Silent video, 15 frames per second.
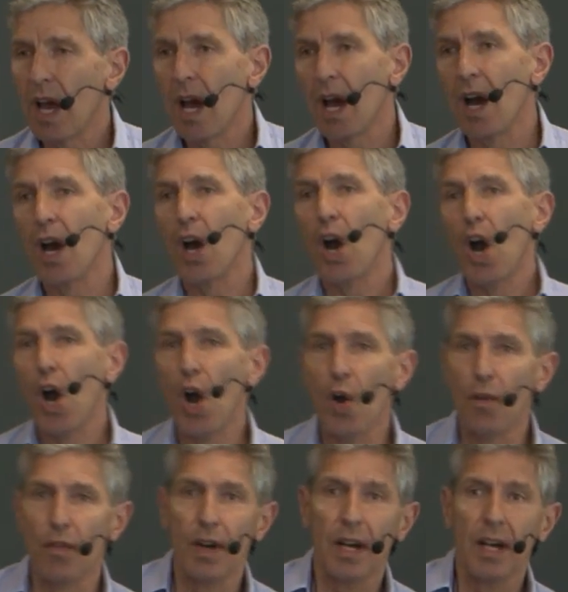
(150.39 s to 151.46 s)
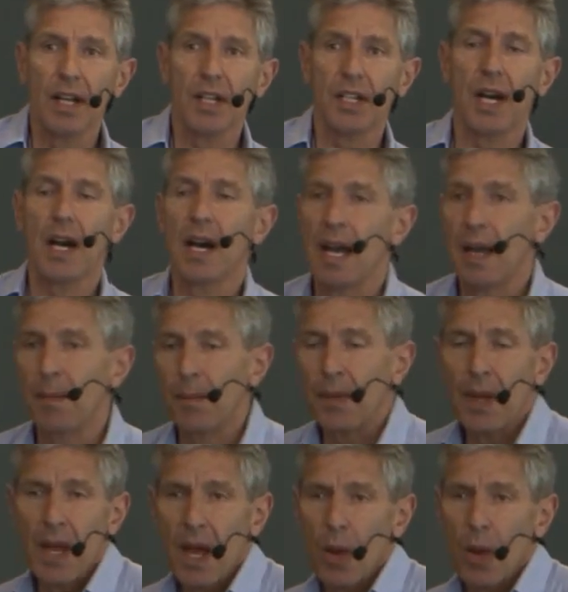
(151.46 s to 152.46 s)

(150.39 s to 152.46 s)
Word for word: uh, over time.